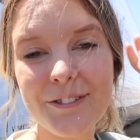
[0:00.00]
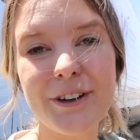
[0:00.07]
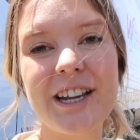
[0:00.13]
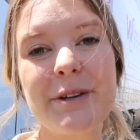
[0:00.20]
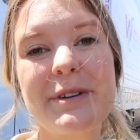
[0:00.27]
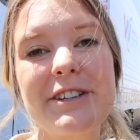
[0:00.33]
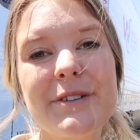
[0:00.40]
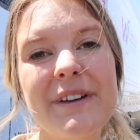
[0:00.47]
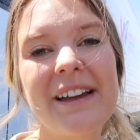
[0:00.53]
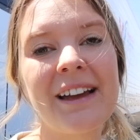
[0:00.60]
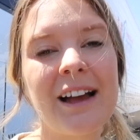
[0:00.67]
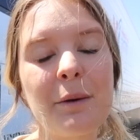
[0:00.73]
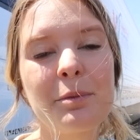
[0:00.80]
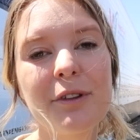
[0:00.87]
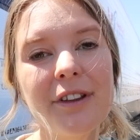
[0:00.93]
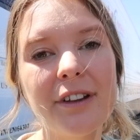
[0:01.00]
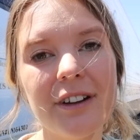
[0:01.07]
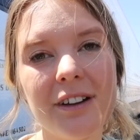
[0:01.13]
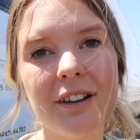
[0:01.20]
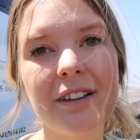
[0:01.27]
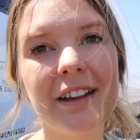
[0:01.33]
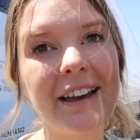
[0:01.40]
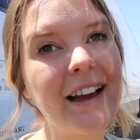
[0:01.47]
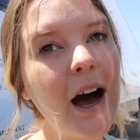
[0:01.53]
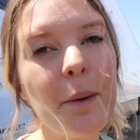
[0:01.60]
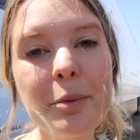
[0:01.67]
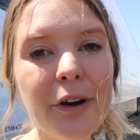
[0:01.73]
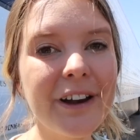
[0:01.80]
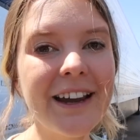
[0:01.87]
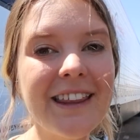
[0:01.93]
We're going to be doing a couple little like
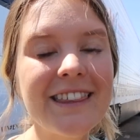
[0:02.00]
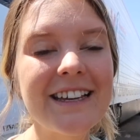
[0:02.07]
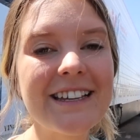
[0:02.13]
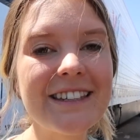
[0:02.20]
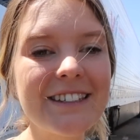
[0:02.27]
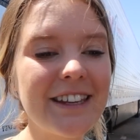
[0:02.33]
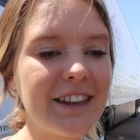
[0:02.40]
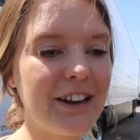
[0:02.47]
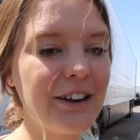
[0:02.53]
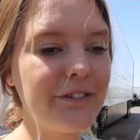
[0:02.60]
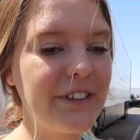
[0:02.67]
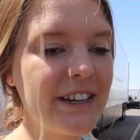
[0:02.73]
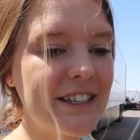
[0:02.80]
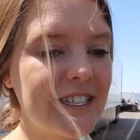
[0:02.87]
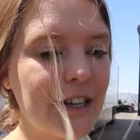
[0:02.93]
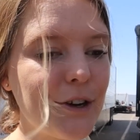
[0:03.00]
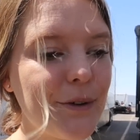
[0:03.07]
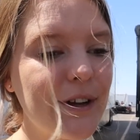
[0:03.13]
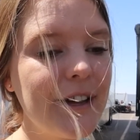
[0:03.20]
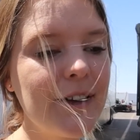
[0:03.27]
upgradey things to the RV, so